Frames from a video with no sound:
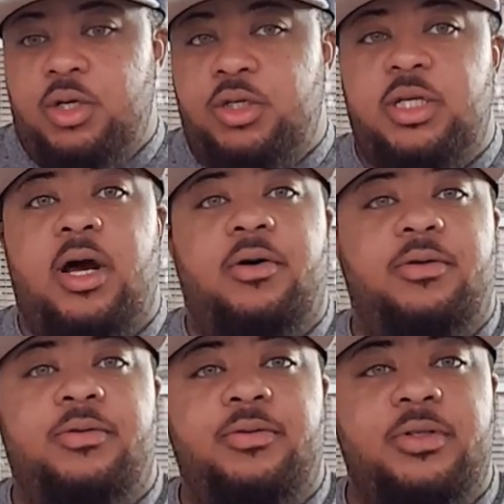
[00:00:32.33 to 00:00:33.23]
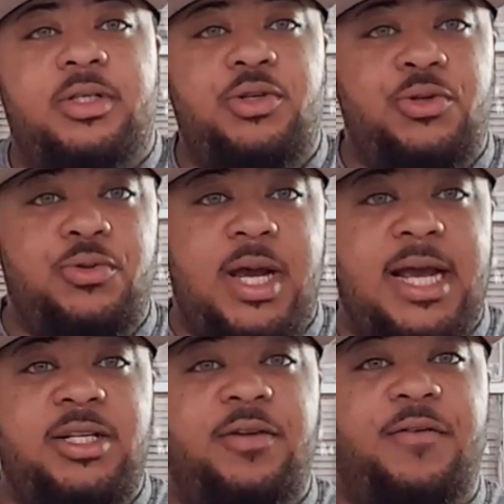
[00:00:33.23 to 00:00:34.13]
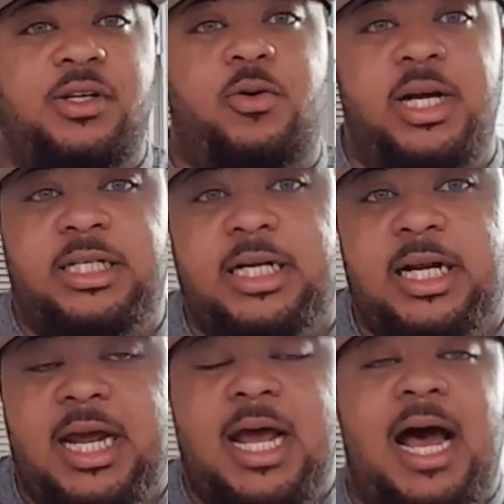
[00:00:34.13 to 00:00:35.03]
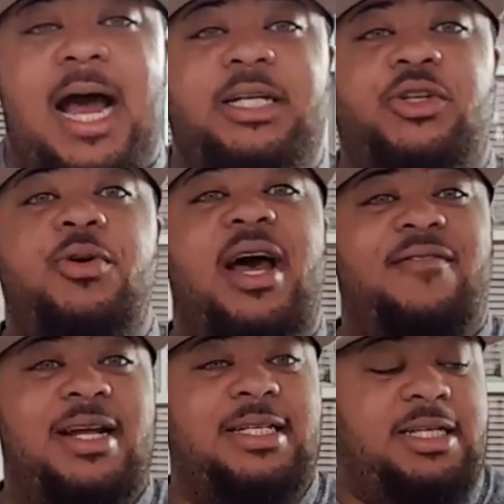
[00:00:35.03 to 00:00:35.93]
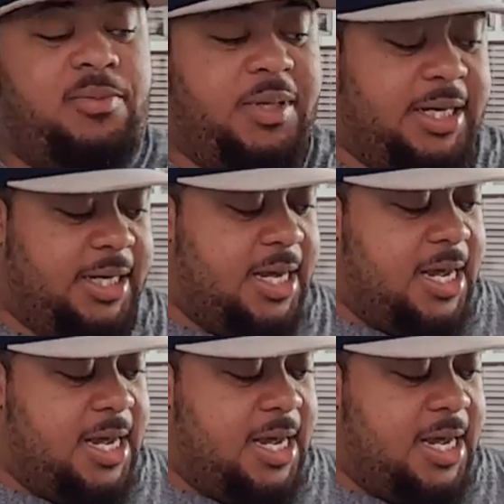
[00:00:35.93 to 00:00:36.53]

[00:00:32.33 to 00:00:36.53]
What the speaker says: So, to answer the first question, I do have an STP.